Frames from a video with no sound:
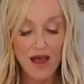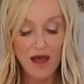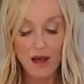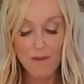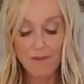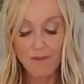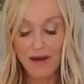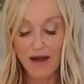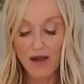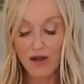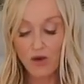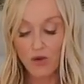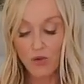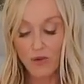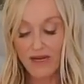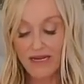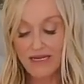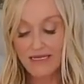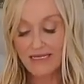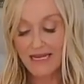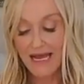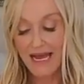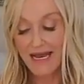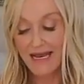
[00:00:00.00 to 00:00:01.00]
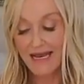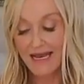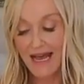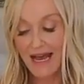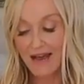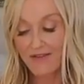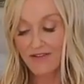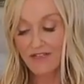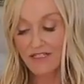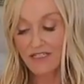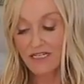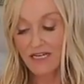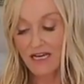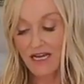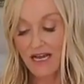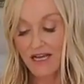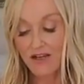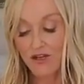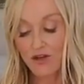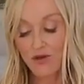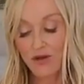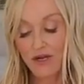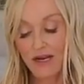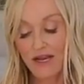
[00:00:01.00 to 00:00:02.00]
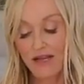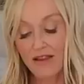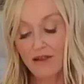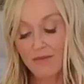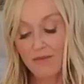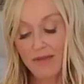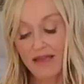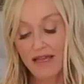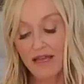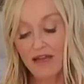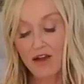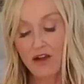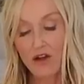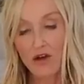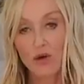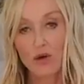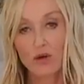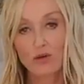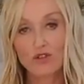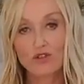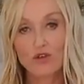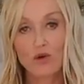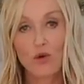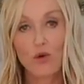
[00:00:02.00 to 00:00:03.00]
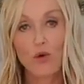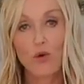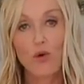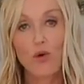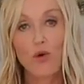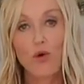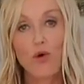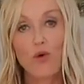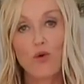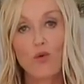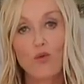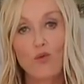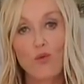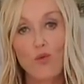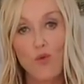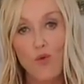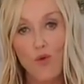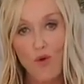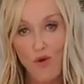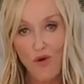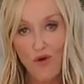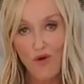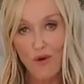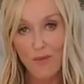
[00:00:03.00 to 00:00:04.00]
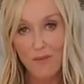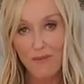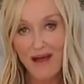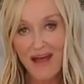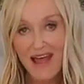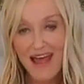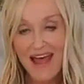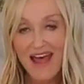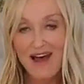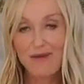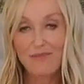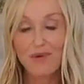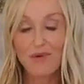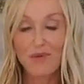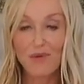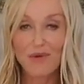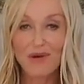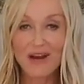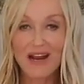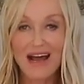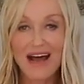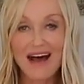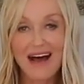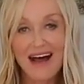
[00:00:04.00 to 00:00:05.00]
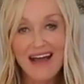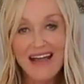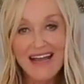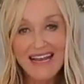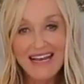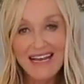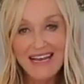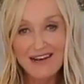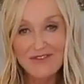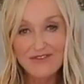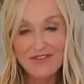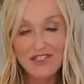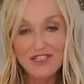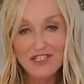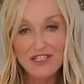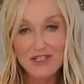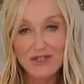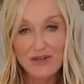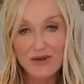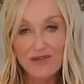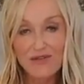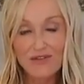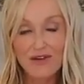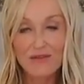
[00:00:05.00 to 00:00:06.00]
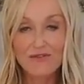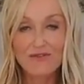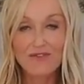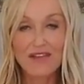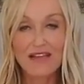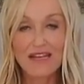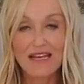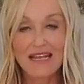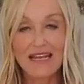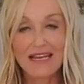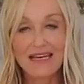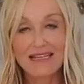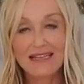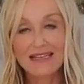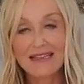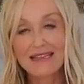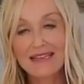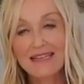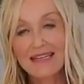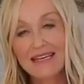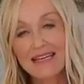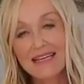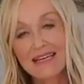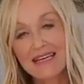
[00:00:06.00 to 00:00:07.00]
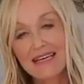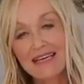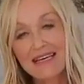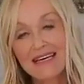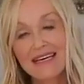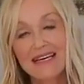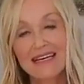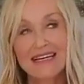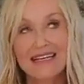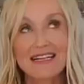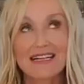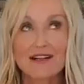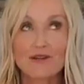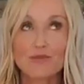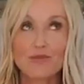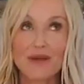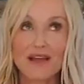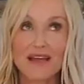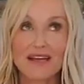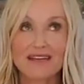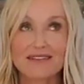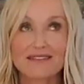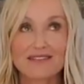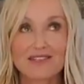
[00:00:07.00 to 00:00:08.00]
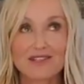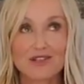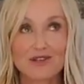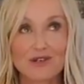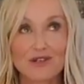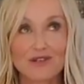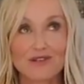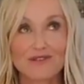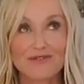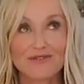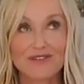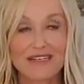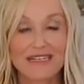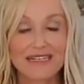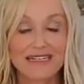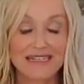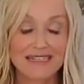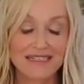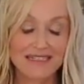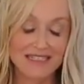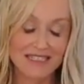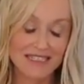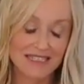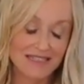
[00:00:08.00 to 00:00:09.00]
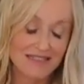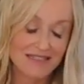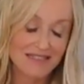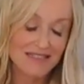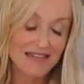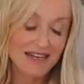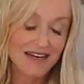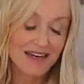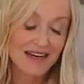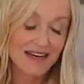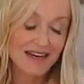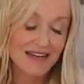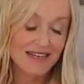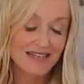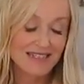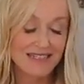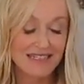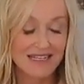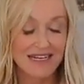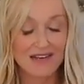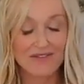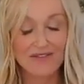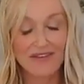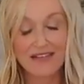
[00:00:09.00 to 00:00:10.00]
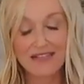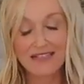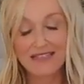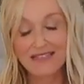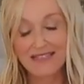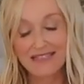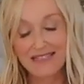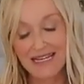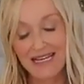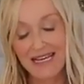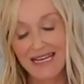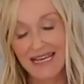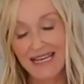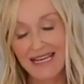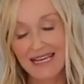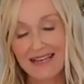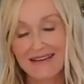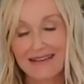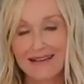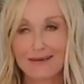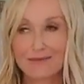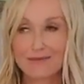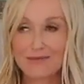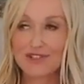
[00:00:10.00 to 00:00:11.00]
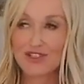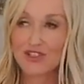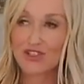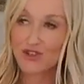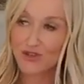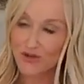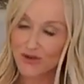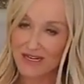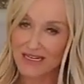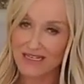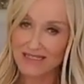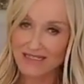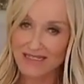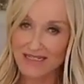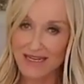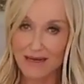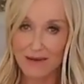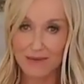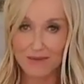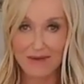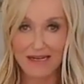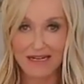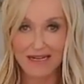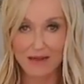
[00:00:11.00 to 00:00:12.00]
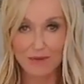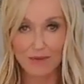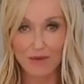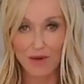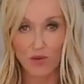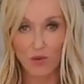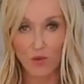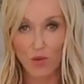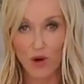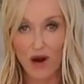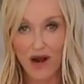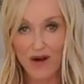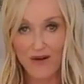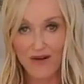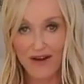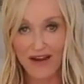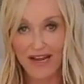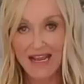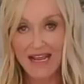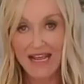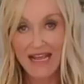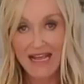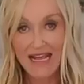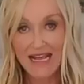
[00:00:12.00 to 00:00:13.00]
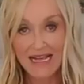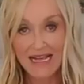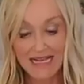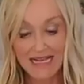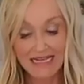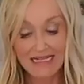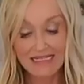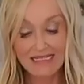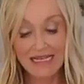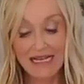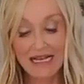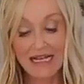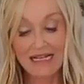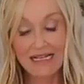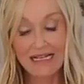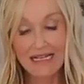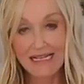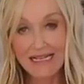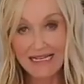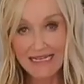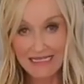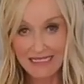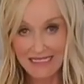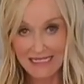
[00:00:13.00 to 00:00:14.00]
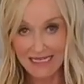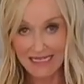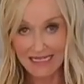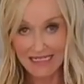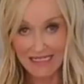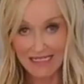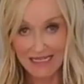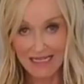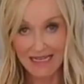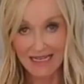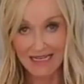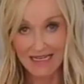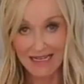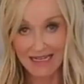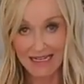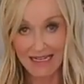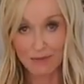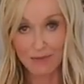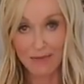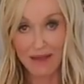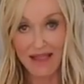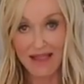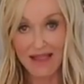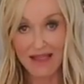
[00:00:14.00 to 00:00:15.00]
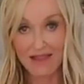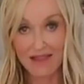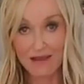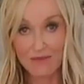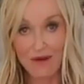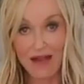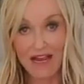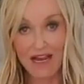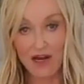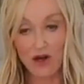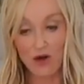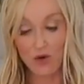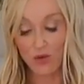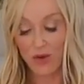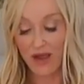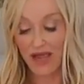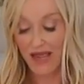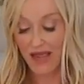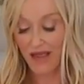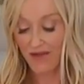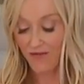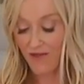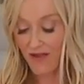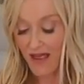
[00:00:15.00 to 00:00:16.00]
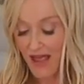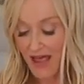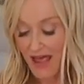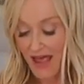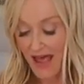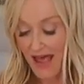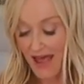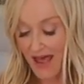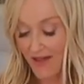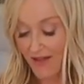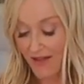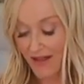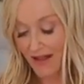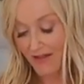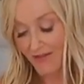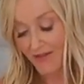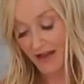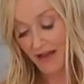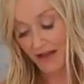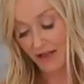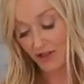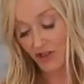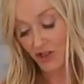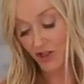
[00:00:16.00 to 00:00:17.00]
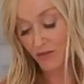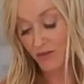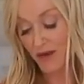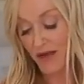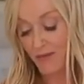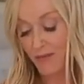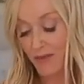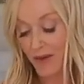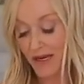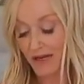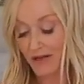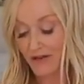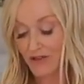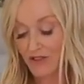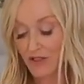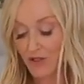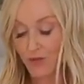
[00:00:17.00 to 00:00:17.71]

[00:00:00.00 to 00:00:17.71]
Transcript: buckwheat and lavender, and you can either make it cold or warm. But what I love to do if I'm feeling a little bit sort of just tight and I've had a day and I'm stressed and I'm a little bit worried, is I'll heat it a little bit in the microwave, and I'll do my pillow